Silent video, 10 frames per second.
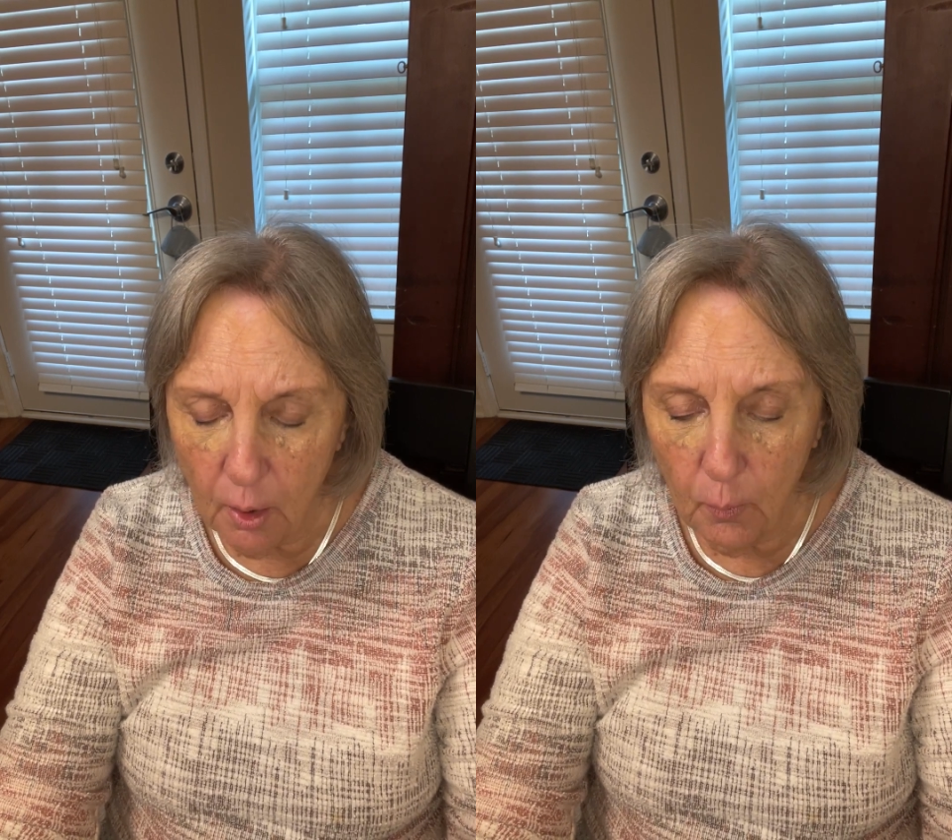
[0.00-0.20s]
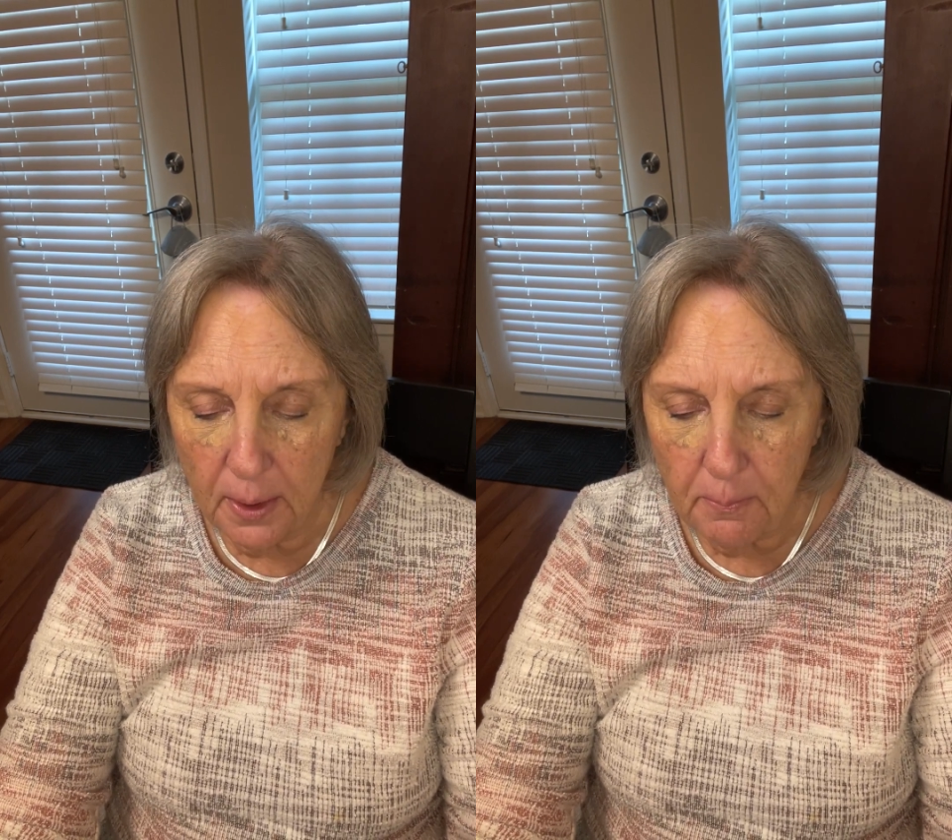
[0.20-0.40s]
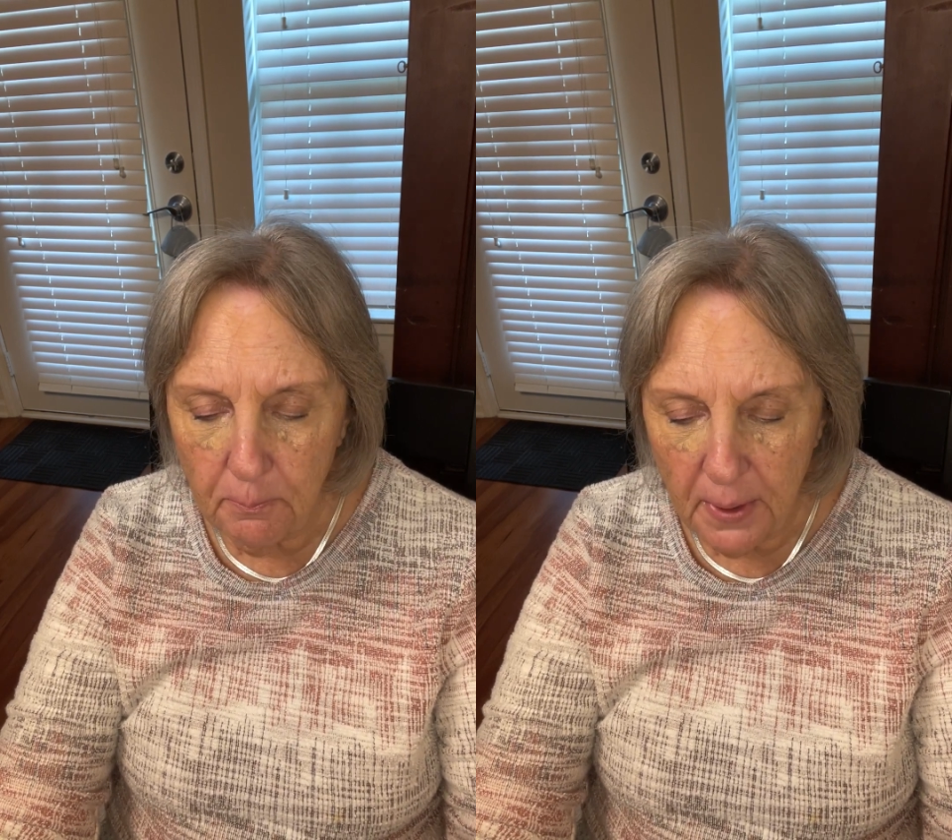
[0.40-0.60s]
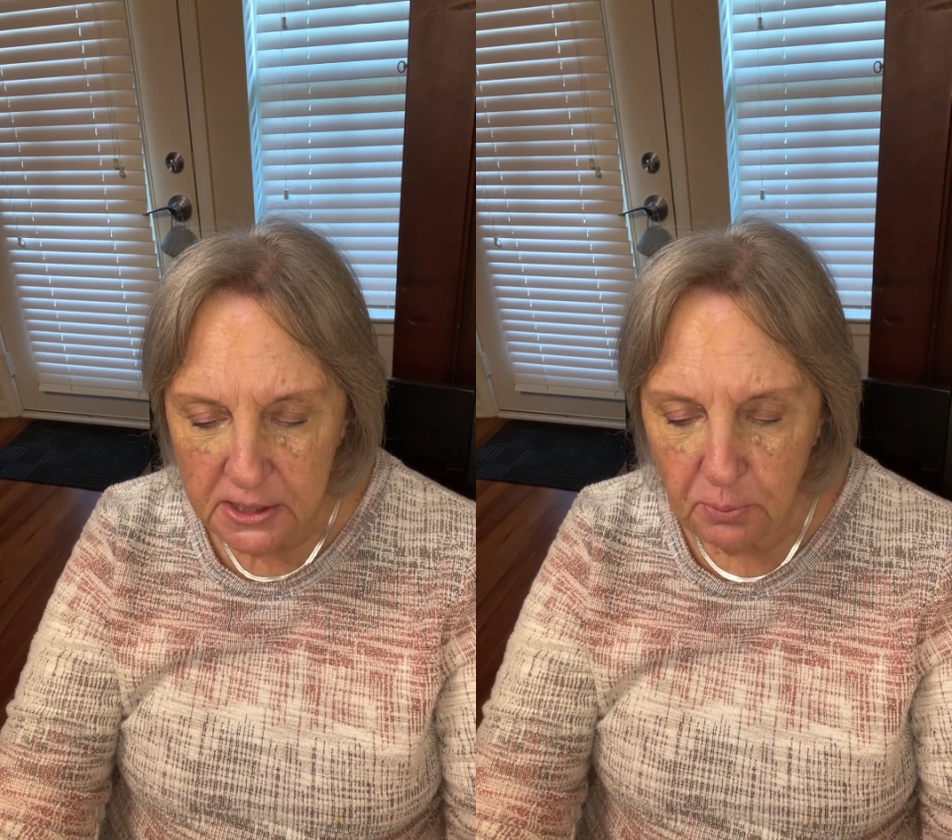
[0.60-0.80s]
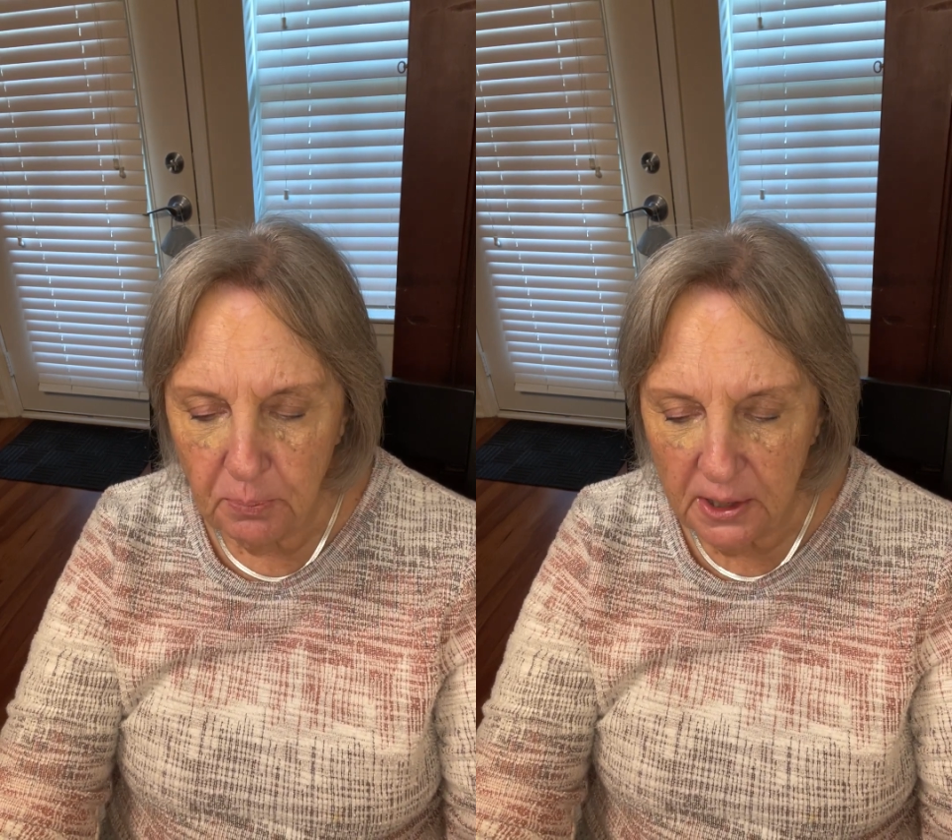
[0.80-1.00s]
we
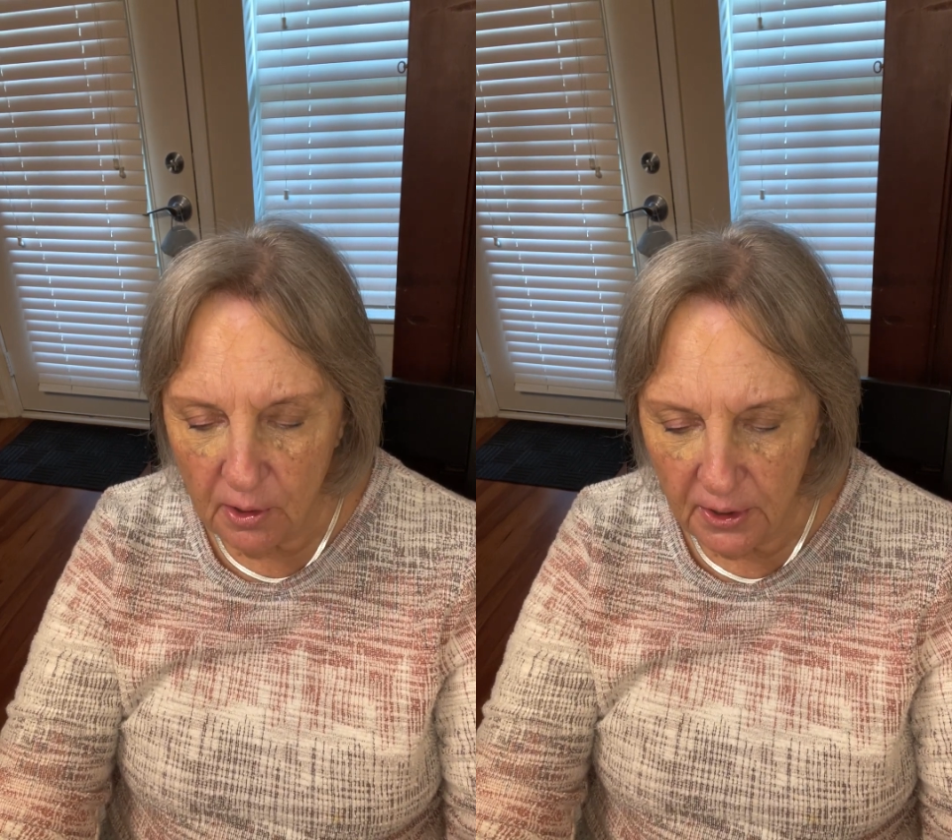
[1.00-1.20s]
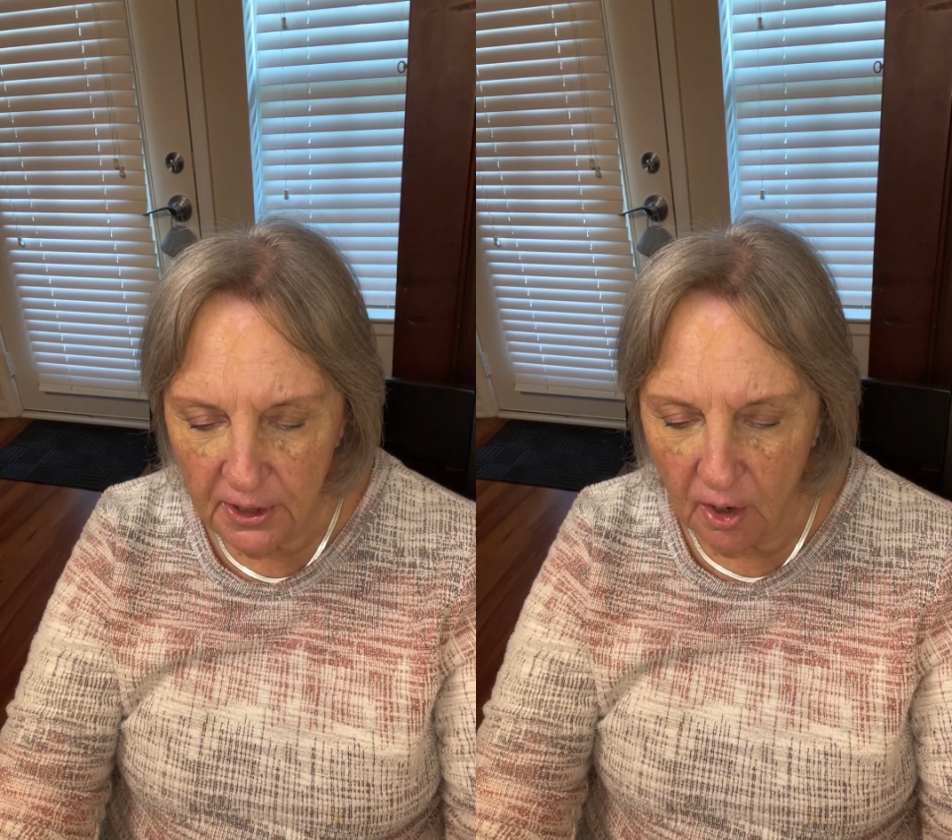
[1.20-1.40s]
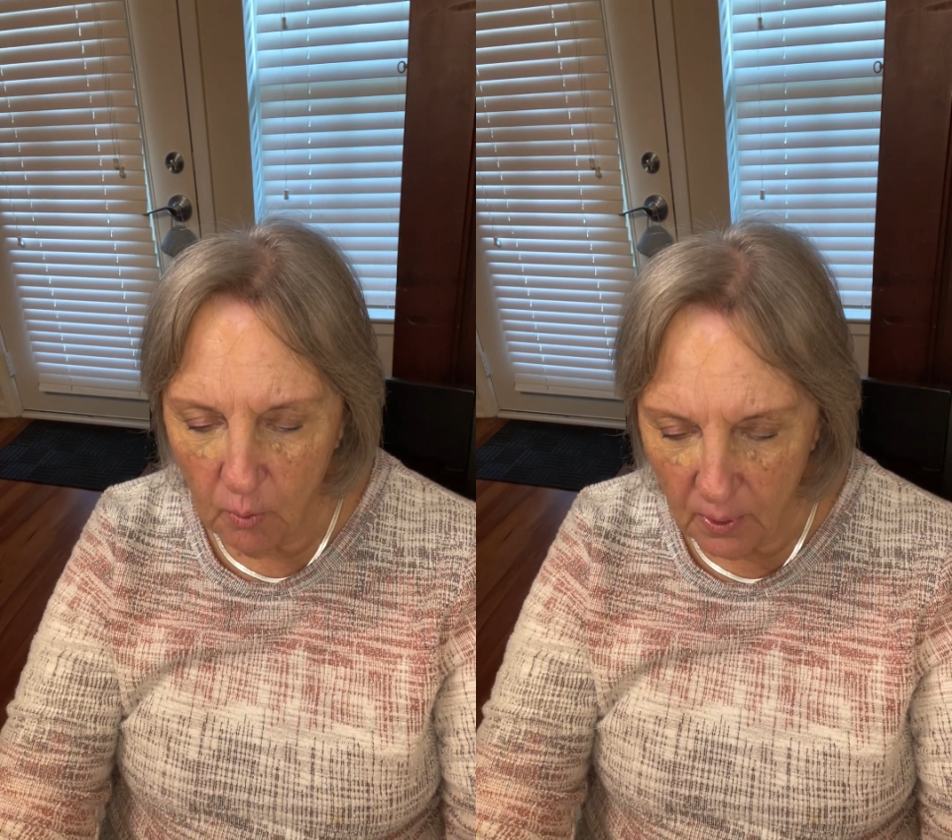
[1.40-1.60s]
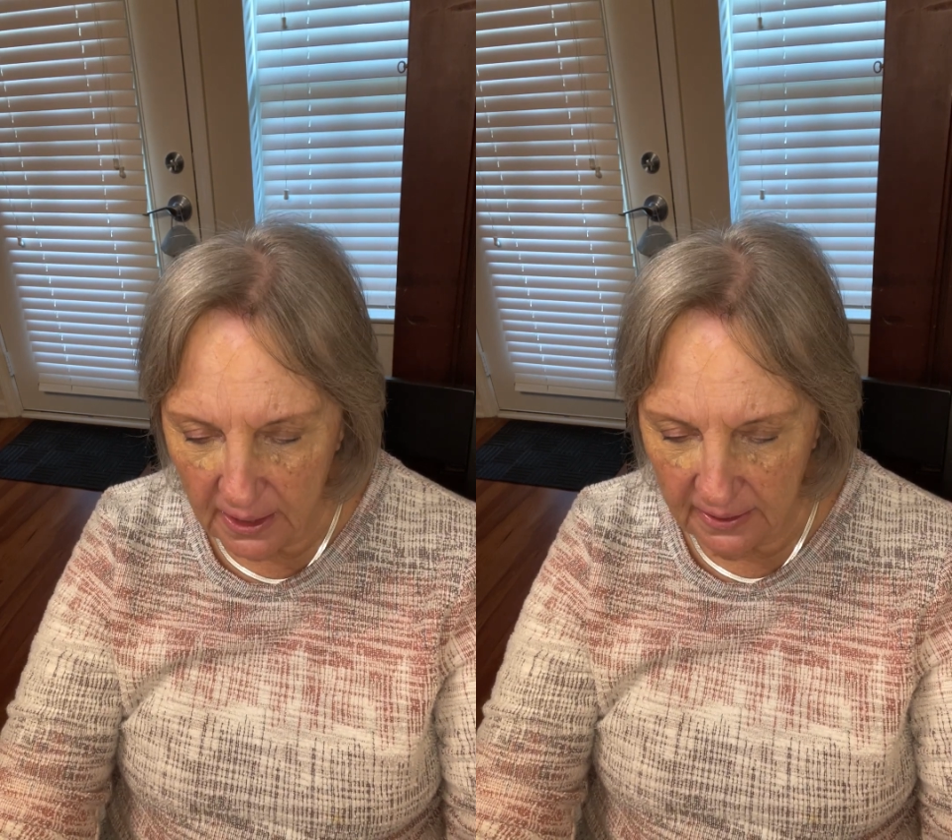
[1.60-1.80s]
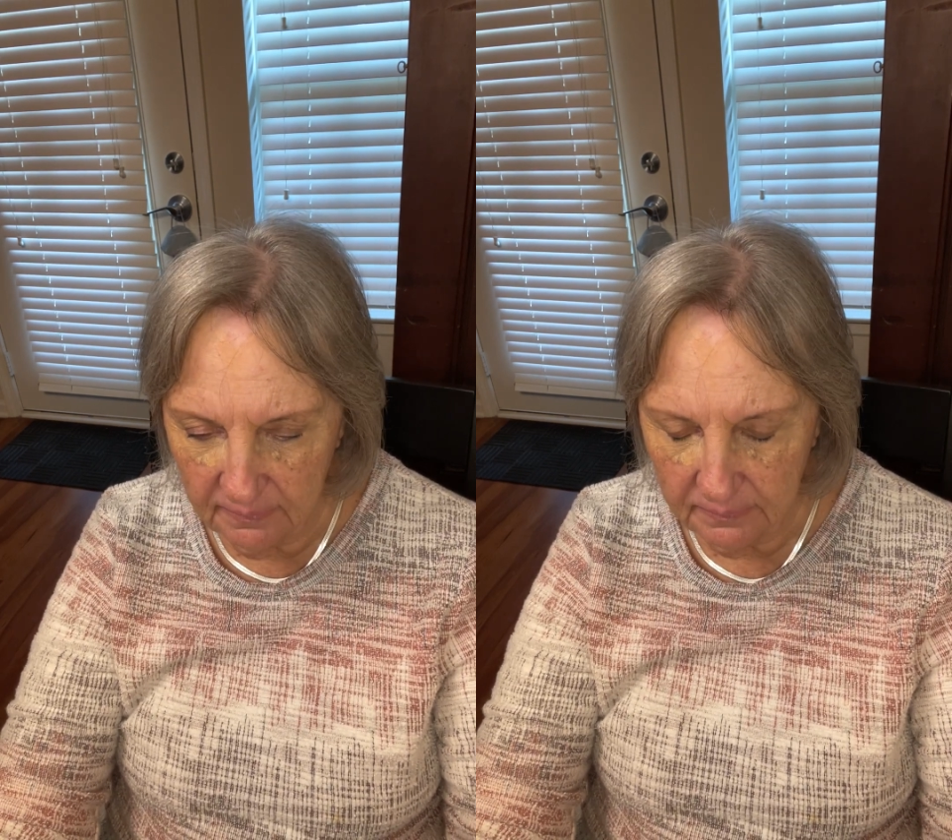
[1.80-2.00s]
best be on our
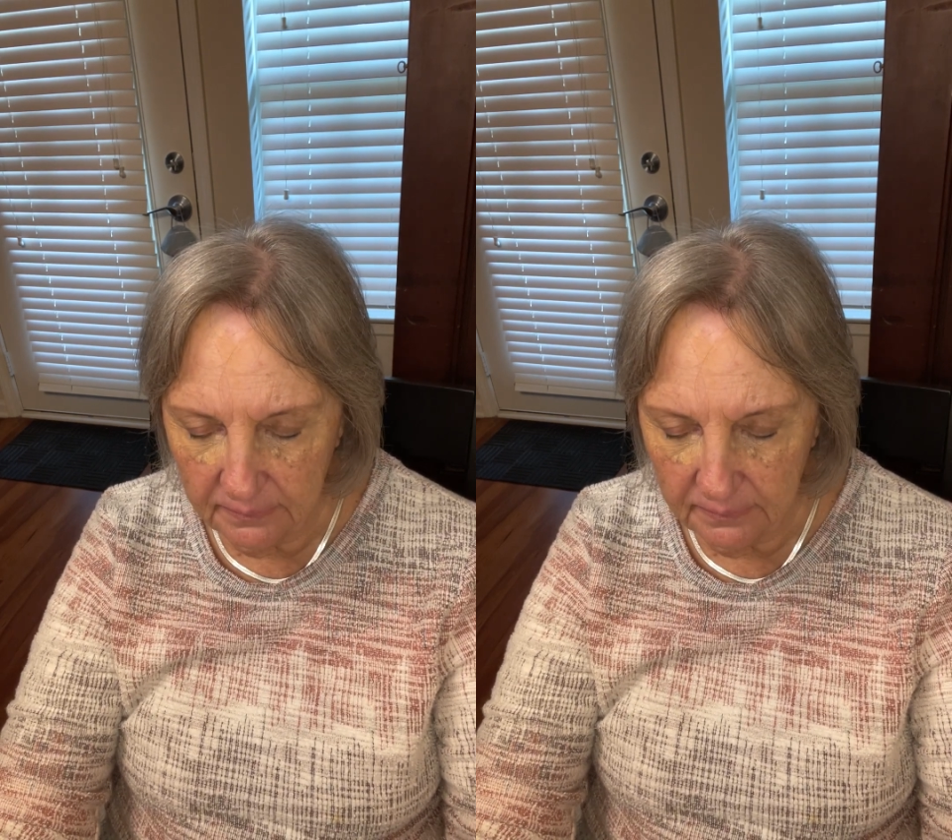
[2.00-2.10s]
way.